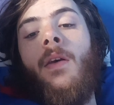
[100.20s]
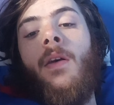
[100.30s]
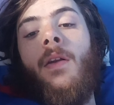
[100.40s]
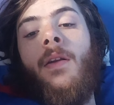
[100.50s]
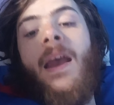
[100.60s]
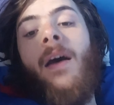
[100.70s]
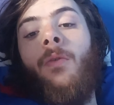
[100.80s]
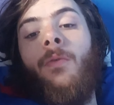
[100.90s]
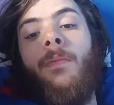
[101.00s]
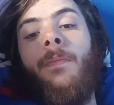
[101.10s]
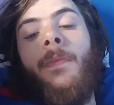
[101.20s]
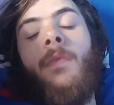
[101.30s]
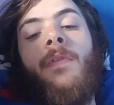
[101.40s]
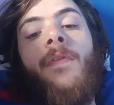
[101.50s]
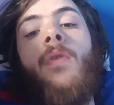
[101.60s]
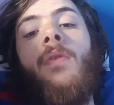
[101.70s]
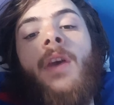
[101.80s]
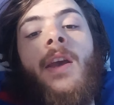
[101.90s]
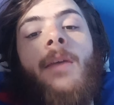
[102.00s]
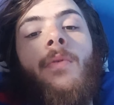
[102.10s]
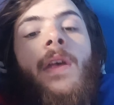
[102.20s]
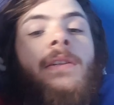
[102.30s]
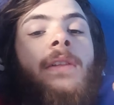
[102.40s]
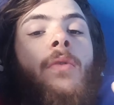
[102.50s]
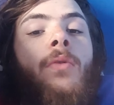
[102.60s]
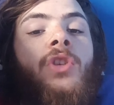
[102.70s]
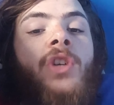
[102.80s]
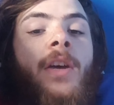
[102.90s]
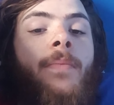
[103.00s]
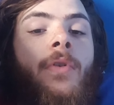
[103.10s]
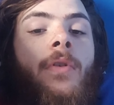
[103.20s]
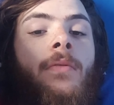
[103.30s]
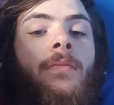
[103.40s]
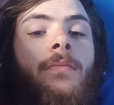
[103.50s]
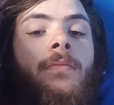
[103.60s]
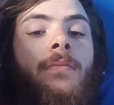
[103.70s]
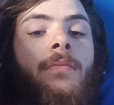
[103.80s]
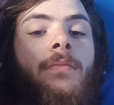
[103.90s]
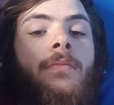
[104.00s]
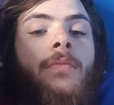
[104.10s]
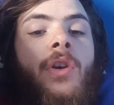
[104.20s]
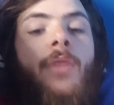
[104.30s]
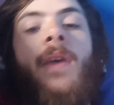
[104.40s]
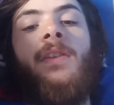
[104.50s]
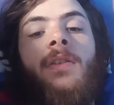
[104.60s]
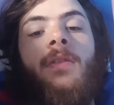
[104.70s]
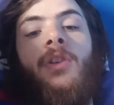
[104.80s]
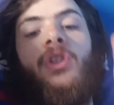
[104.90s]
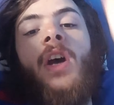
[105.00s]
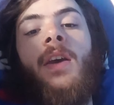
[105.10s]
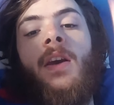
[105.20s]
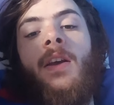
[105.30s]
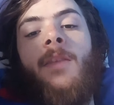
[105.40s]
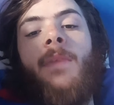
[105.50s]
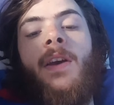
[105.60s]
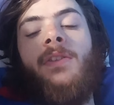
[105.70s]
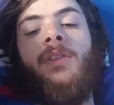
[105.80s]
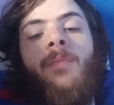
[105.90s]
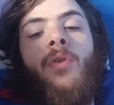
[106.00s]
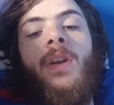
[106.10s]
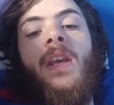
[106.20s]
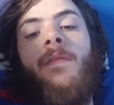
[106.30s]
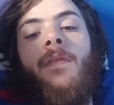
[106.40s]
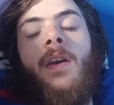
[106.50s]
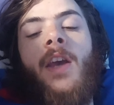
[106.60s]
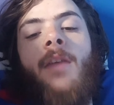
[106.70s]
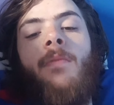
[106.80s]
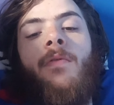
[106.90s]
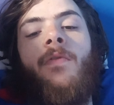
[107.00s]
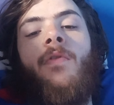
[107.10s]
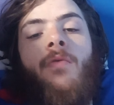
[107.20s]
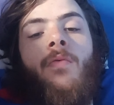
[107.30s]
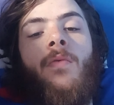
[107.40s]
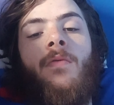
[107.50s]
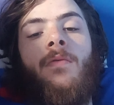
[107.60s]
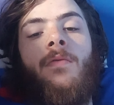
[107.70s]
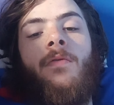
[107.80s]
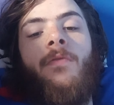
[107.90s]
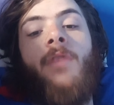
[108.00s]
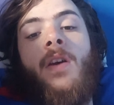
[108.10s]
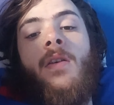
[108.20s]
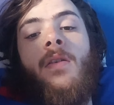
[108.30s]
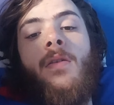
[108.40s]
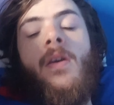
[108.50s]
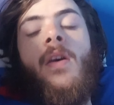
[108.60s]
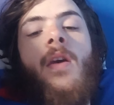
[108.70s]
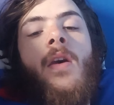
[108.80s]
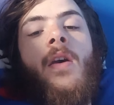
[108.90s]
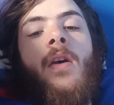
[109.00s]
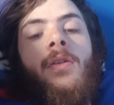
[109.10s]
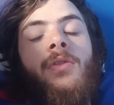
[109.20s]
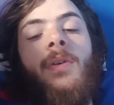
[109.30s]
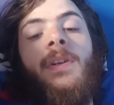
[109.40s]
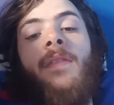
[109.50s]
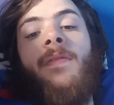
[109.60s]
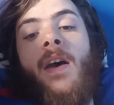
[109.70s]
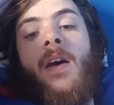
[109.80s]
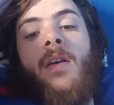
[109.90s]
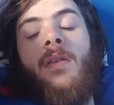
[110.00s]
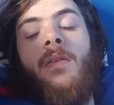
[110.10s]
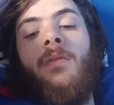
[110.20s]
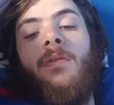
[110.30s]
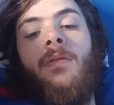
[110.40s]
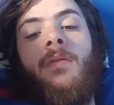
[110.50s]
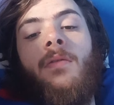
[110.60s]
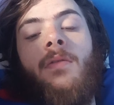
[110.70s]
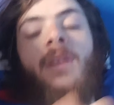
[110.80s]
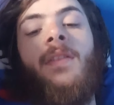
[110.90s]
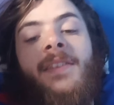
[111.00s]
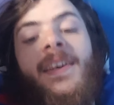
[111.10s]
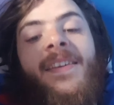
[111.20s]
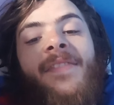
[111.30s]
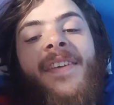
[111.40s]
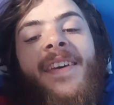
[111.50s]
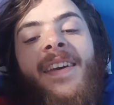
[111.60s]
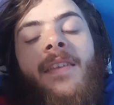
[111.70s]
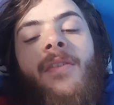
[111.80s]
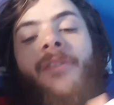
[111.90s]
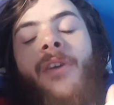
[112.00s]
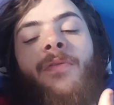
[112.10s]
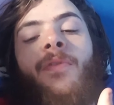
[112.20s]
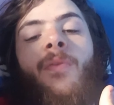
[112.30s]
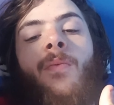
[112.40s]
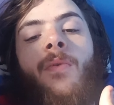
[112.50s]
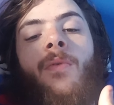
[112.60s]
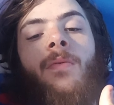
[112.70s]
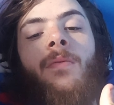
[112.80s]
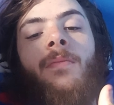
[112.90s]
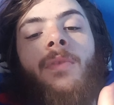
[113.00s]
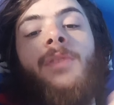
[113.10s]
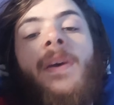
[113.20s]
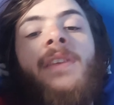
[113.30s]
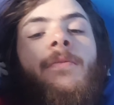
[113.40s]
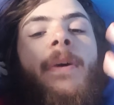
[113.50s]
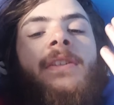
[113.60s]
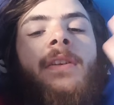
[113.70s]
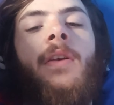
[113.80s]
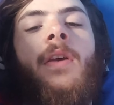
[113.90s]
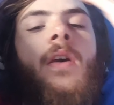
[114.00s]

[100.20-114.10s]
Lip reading: Now, with the phone cable, there's a little jackpot where you basically jack it and then basically put an Ethernet cable through, right? So I did that, nicked the TV off the wall, because basically